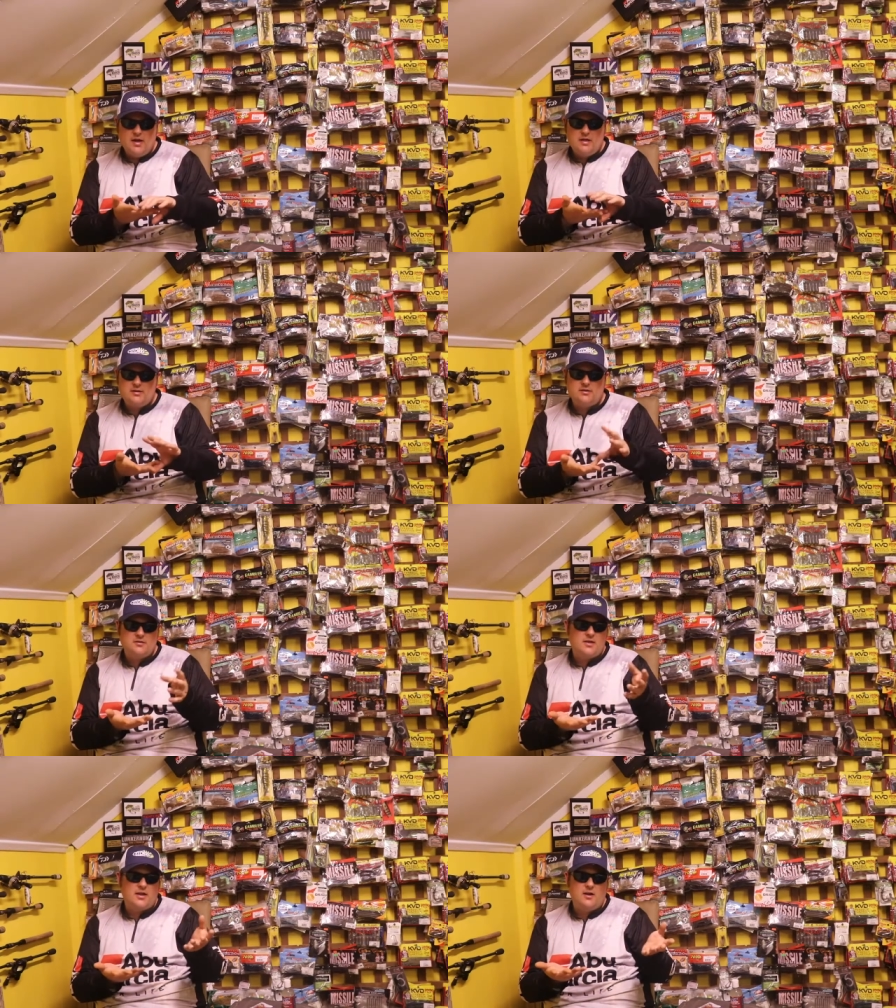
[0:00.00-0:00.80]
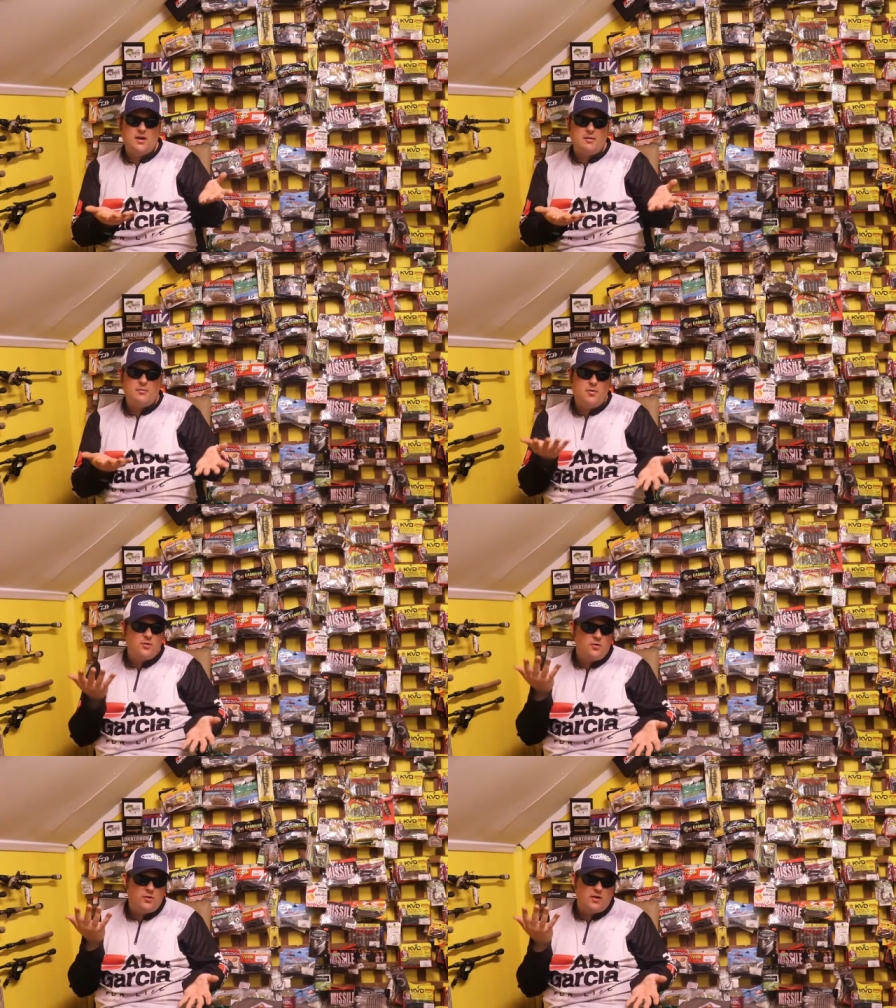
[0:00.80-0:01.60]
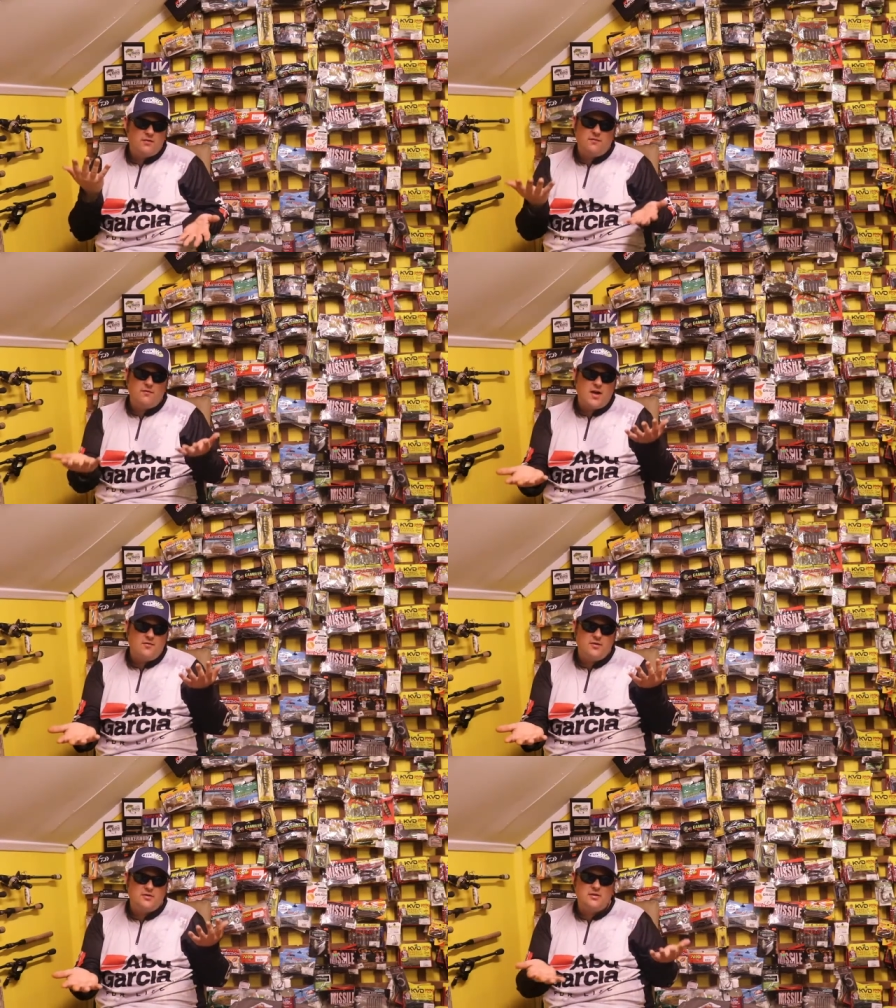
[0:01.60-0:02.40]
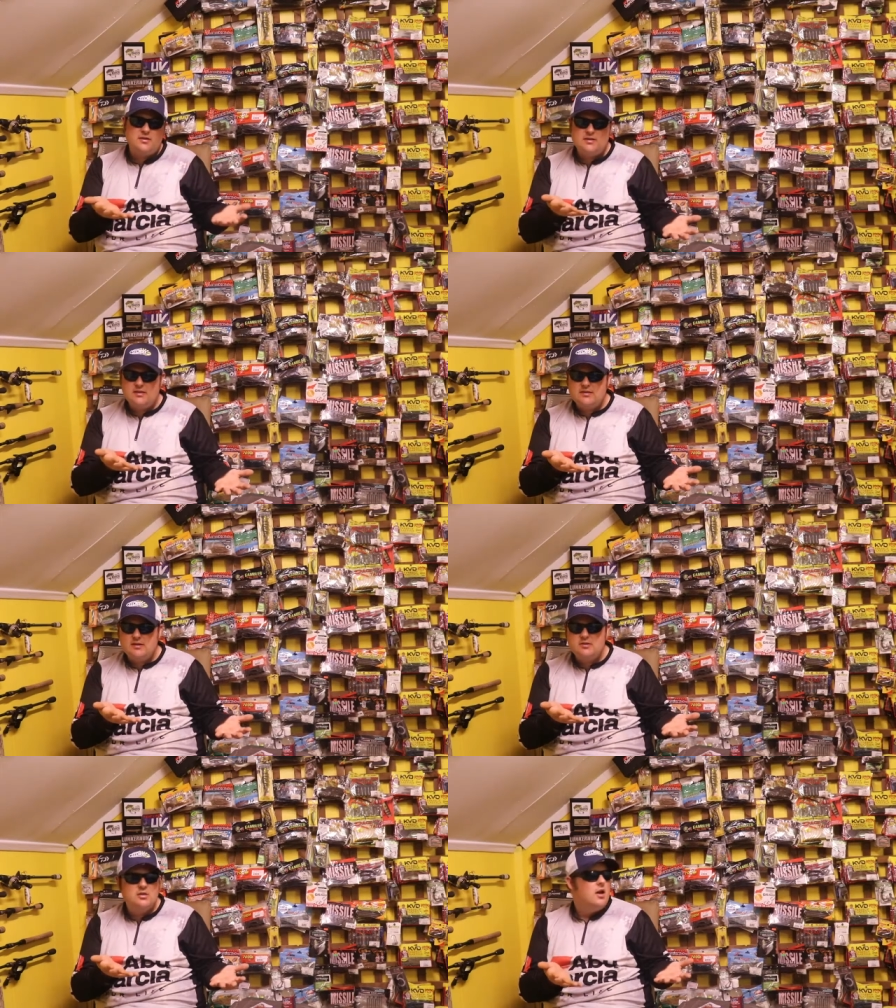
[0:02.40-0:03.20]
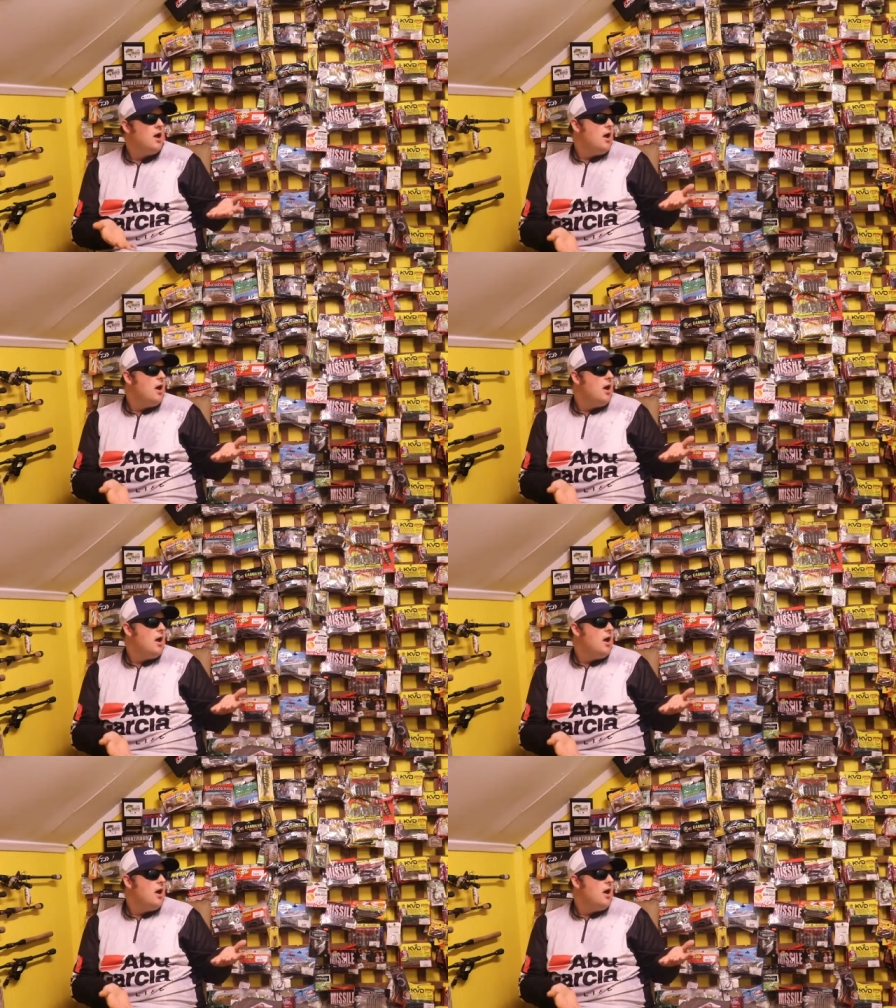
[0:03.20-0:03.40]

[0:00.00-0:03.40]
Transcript: As long as it's not Gary Yamamoto, you can have a 5-inch and a 6-inch.